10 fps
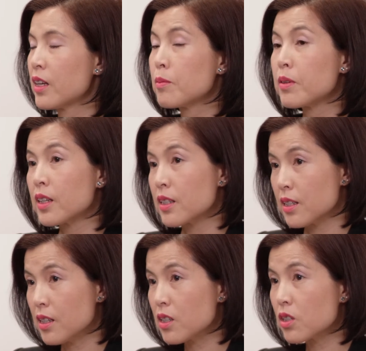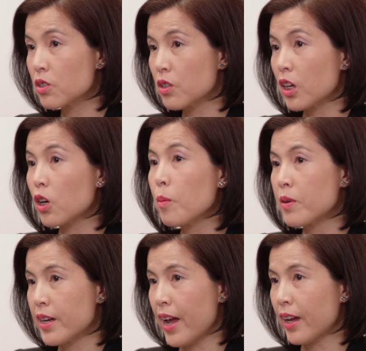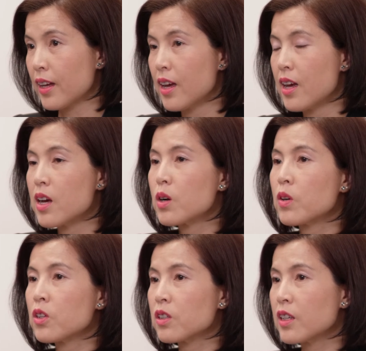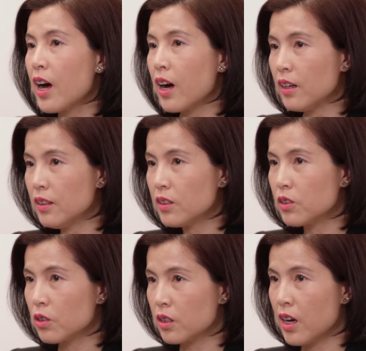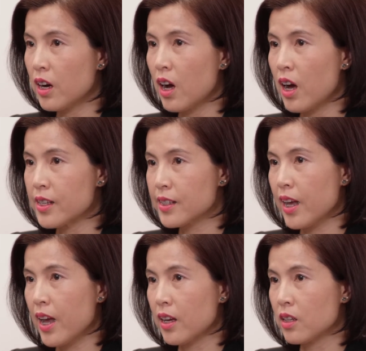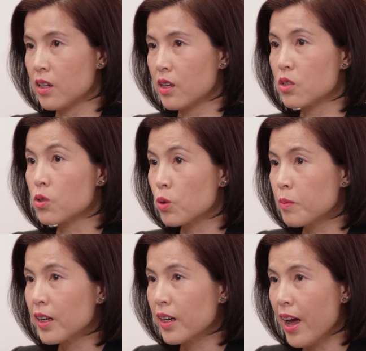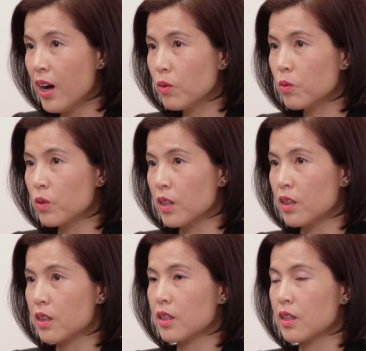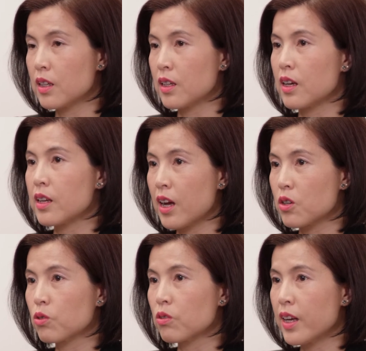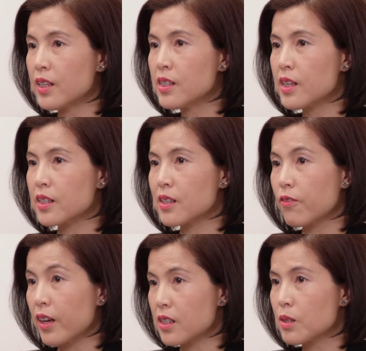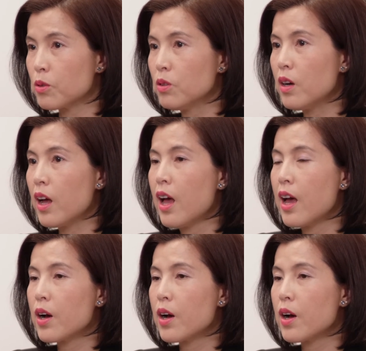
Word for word: inability to accommodate. When you're young, your young eyes can zoom in and out with the natural lens that's flexible.